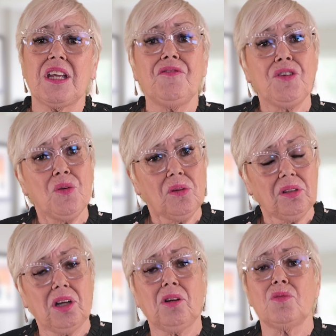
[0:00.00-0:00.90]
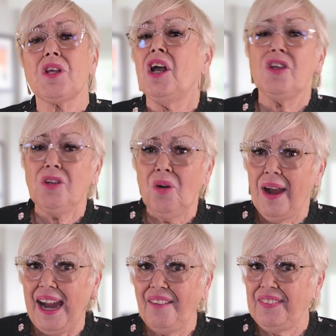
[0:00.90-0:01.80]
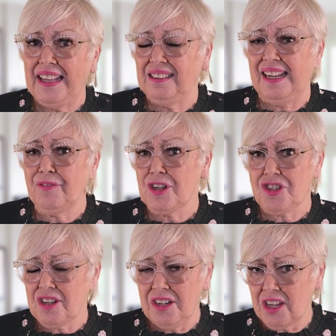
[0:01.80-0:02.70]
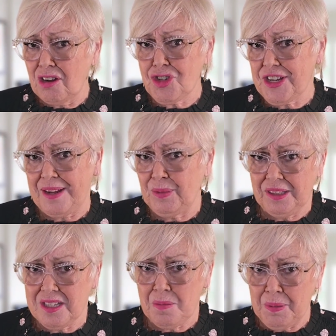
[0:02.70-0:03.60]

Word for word: If you close, you don't have that leverage to negotiate with these